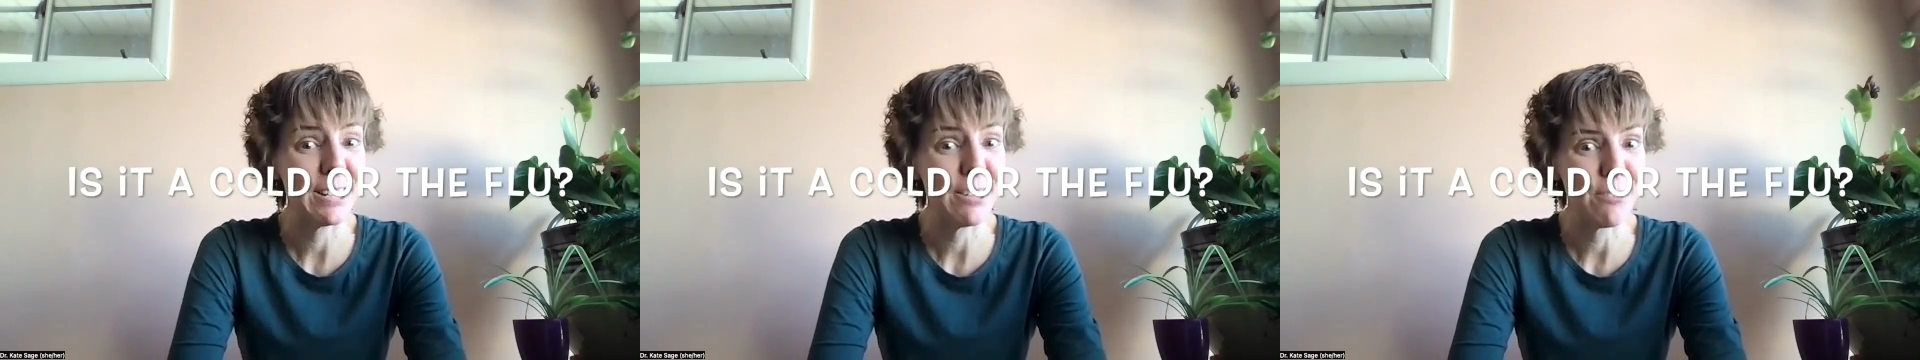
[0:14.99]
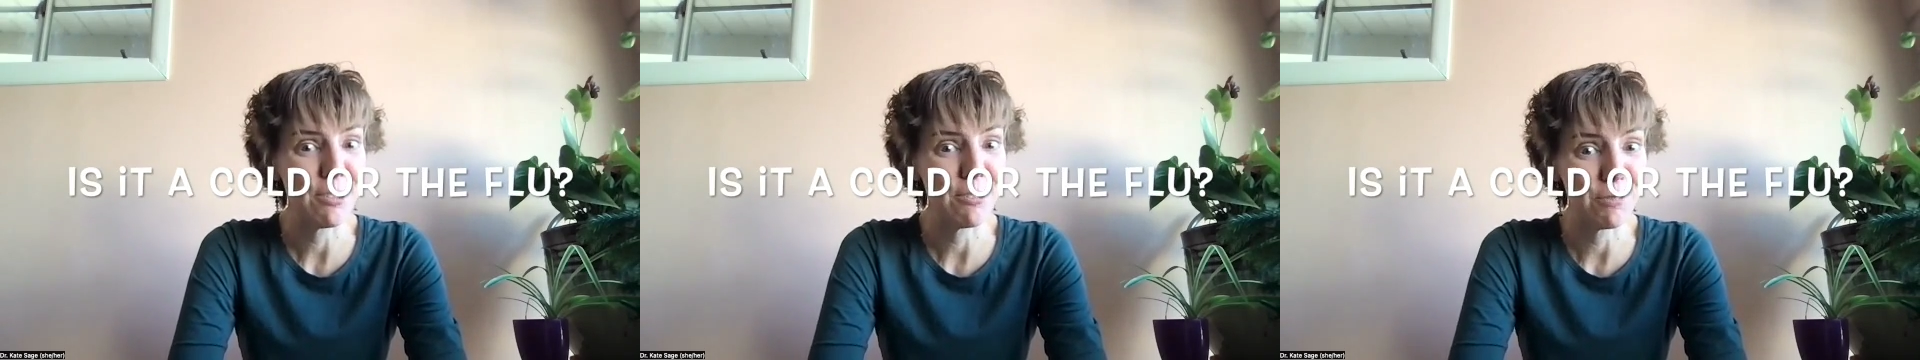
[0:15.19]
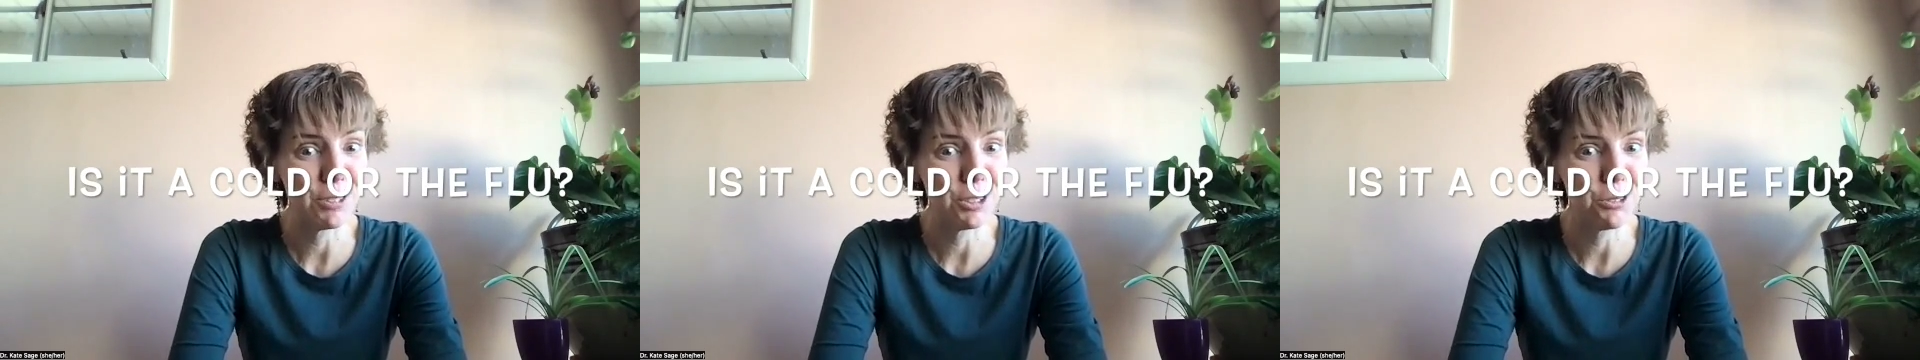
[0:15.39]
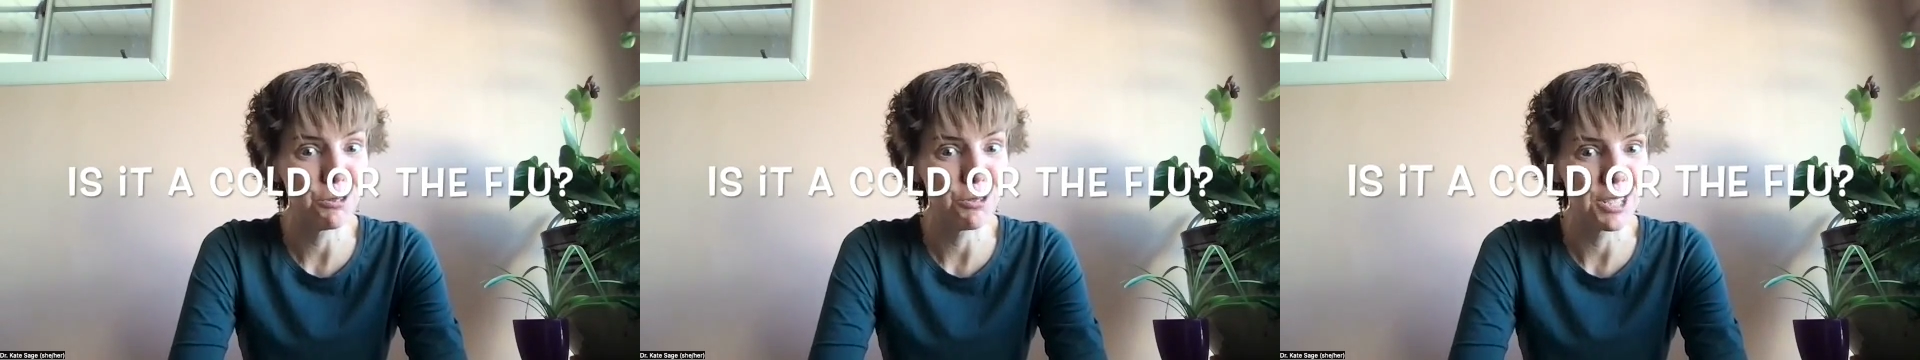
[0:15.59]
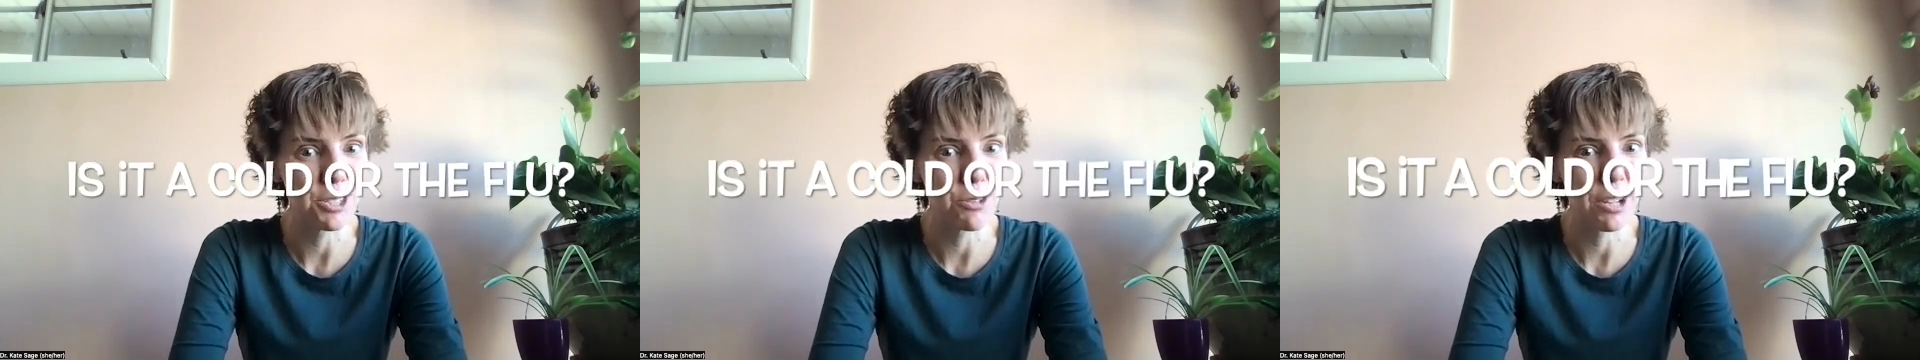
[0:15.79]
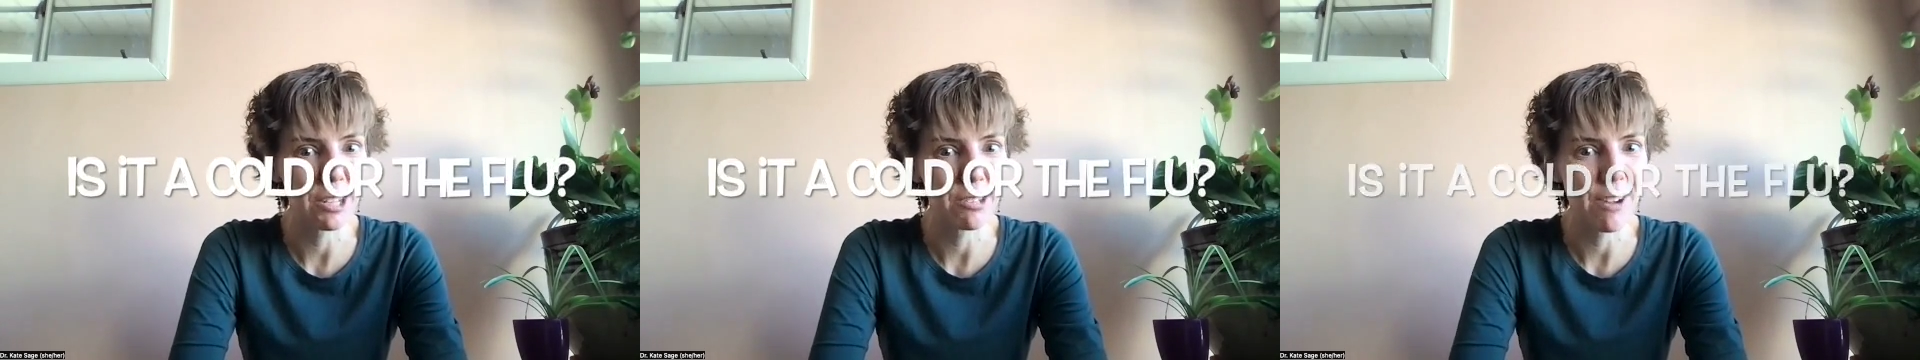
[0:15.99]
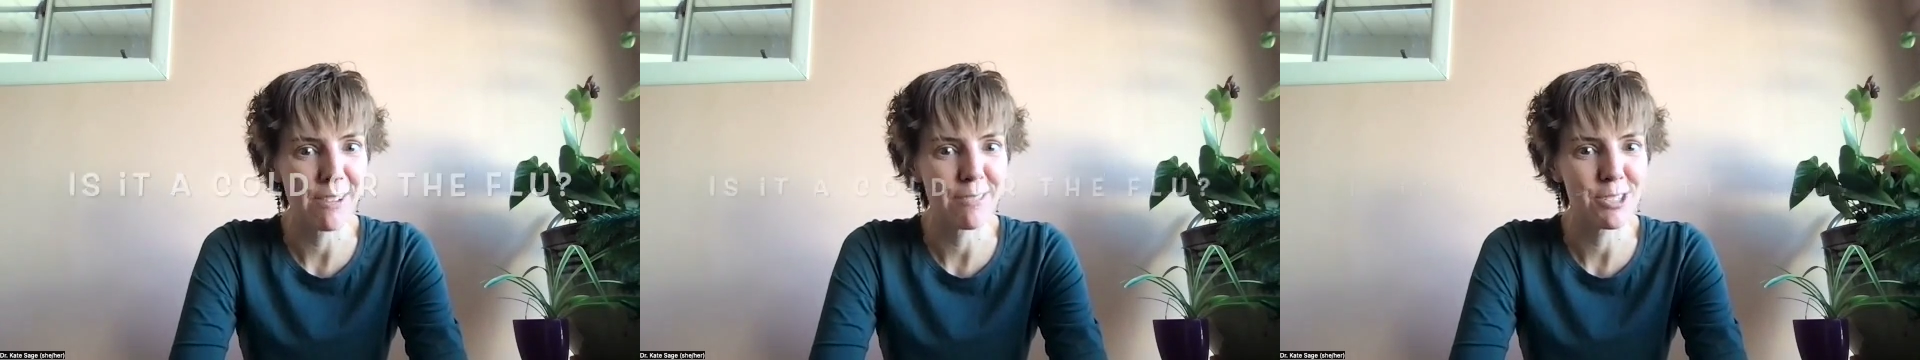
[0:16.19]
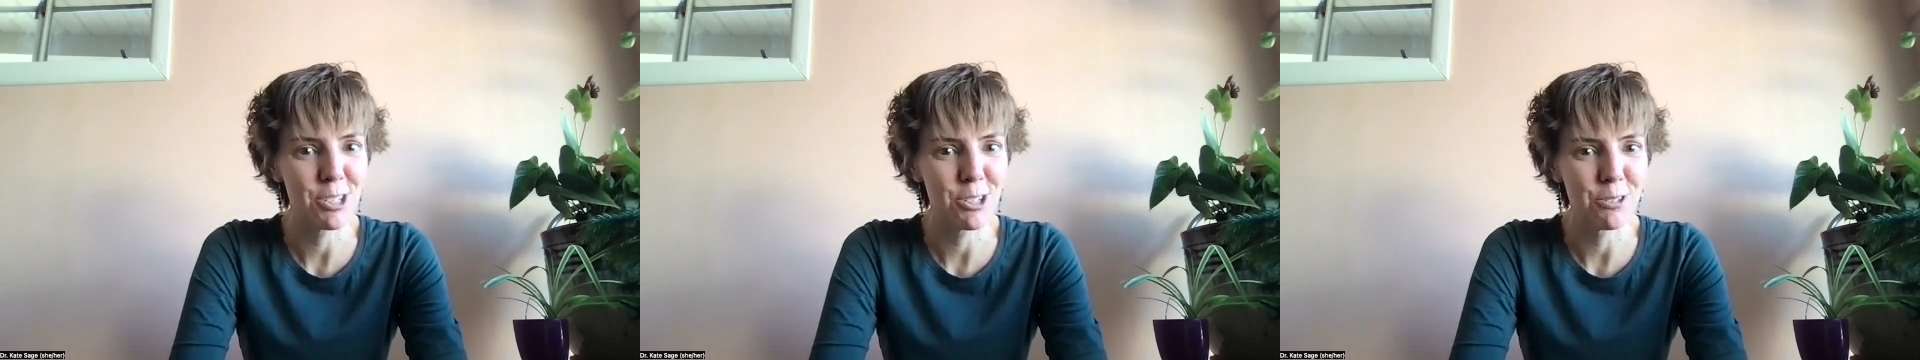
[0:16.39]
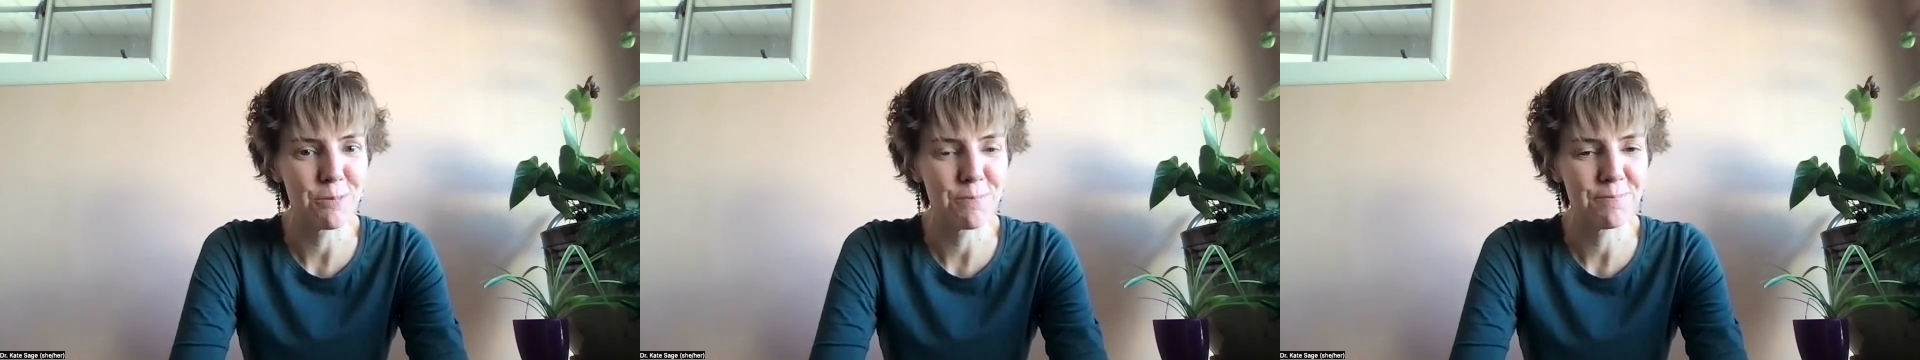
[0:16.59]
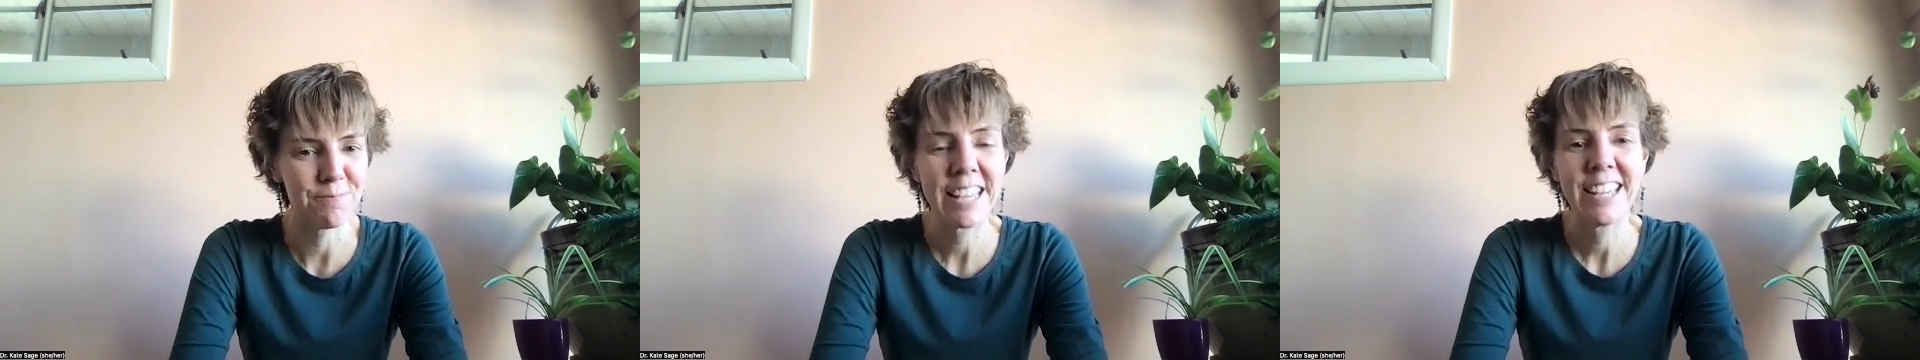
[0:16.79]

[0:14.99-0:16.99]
know the flu is going around too.